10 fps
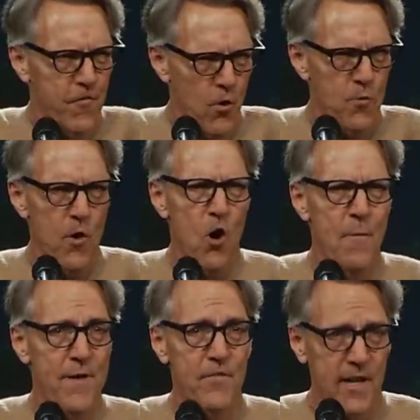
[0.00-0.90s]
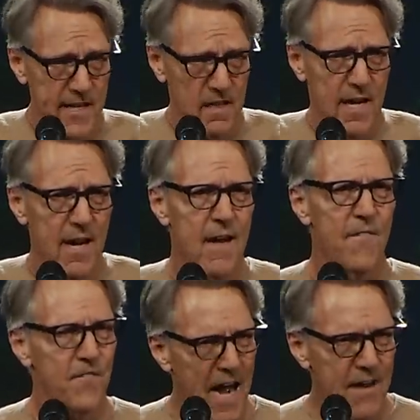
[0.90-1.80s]
for Rome after killing
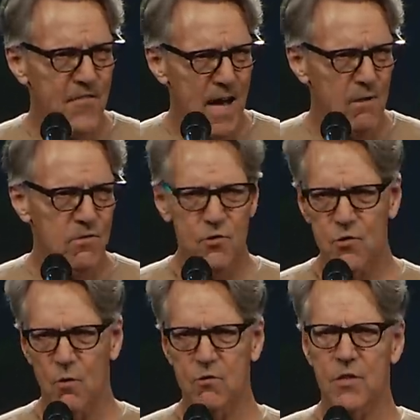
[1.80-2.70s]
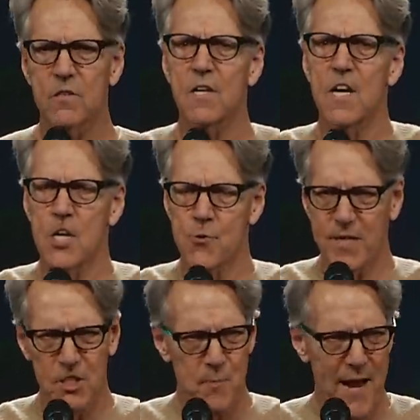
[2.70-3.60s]
5,000 soldiers, you
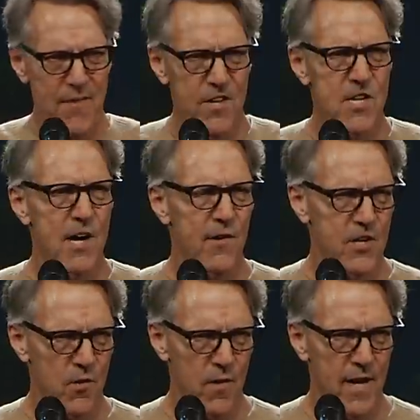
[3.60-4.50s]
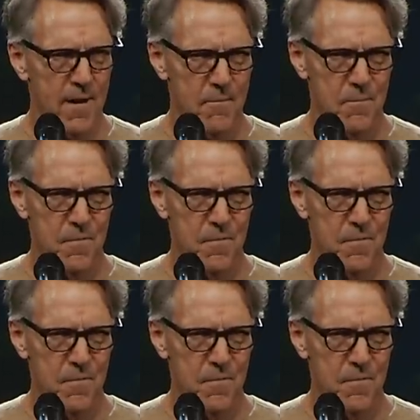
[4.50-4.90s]
expand the territory.